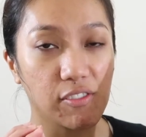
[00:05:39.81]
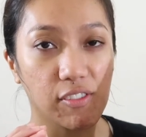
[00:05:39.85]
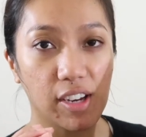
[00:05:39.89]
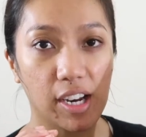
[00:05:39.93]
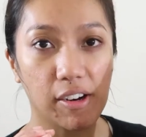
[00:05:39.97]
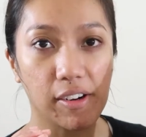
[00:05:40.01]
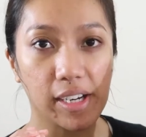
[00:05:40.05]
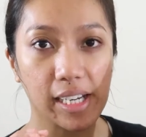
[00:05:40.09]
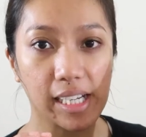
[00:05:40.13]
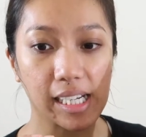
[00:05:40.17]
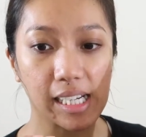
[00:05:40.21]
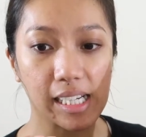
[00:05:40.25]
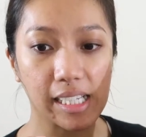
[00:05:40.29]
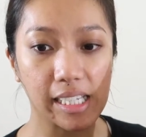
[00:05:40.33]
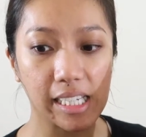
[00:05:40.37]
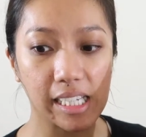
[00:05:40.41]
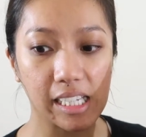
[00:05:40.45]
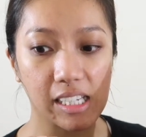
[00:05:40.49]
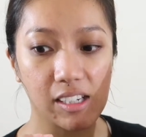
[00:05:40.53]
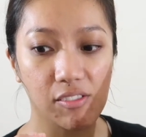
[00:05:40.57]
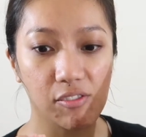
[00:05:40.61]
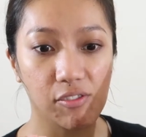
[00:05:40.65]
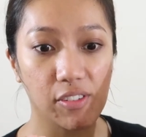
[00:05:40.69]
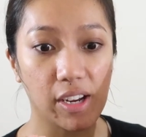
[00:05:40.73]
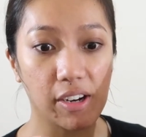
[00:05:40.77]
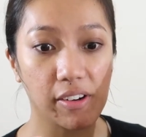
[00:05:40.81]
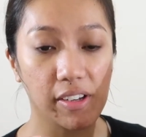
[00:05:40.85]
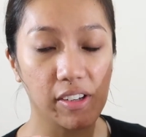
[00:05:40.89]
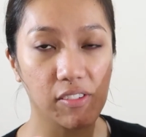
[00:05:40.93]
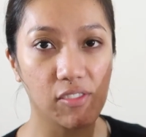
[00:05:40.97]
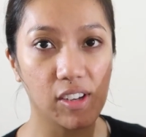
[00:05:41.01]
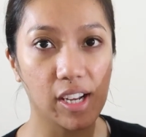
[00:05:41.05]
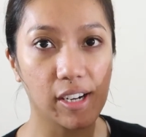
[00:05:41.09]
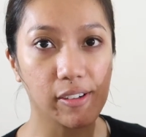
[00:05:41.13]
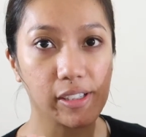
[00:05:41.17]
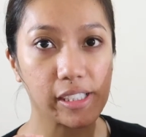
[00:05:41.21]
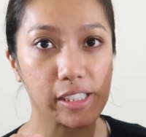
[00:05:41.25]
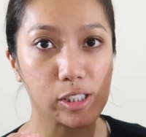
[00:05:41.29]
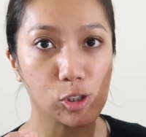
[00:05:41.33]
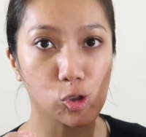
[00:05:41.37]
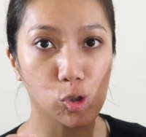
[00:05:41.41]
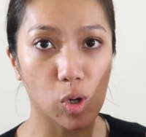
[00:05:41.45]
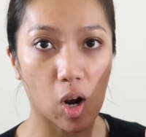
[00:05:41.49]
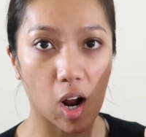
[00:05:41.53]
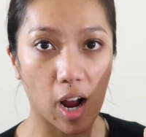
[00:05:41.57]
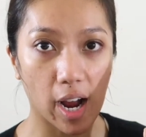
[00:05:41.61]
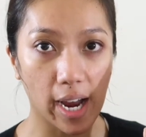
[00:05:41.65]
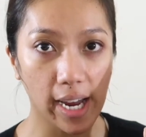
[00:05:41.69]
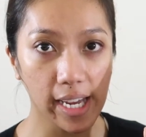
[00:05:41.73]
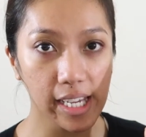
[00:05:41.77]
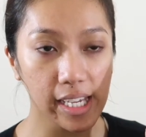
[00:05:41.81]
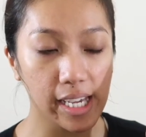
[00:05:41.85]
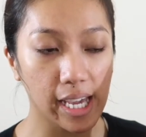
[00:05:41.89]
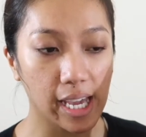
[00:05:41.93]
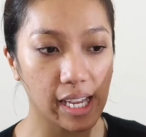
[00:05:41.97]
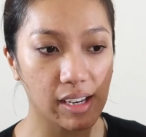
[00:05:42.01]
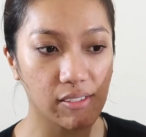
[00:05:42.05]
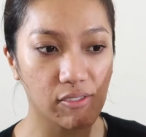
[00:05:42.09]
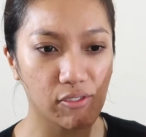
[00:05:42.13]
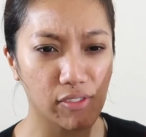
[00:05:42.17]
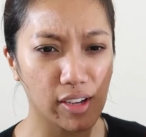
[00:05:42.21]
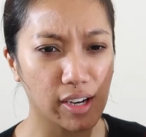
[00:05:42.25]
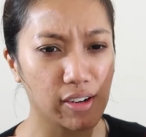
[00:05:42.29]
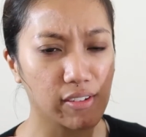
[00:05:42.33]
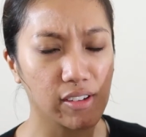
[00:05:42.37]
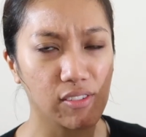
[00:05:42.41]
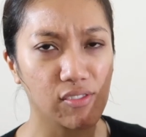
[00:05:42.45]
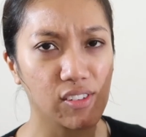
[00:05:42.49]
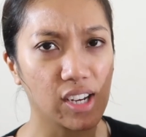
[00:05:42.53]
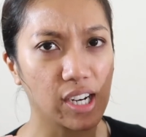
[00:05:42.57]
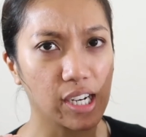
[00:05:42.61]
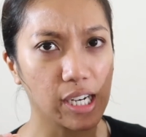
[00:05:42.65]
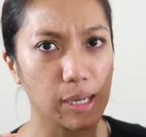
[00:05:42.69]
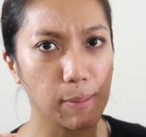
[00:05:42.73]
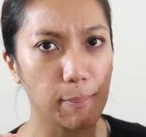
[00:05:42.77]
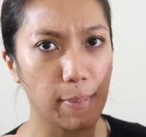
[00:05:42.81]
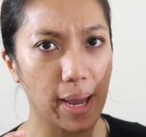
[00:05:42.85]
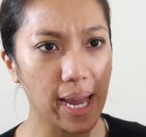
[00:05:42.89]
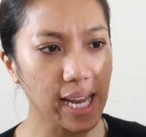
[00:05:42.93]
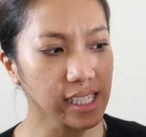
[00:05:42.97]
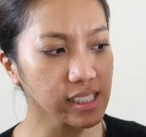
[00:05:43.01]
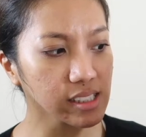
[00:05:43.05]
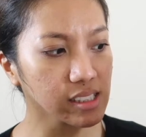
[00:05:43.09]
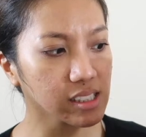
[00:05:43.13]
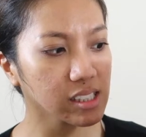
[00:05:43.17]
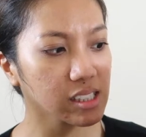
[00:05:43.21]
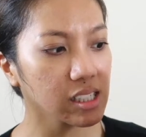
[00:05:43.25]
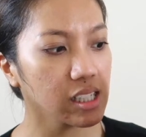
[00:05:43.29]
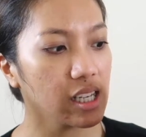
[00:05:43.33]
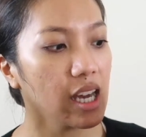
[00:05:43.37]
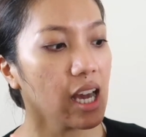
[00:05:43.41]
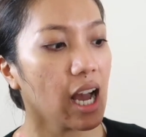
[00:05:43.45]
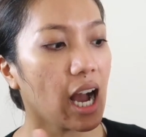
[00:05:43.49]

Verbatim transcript: very clean, very, very dry and very, very matte.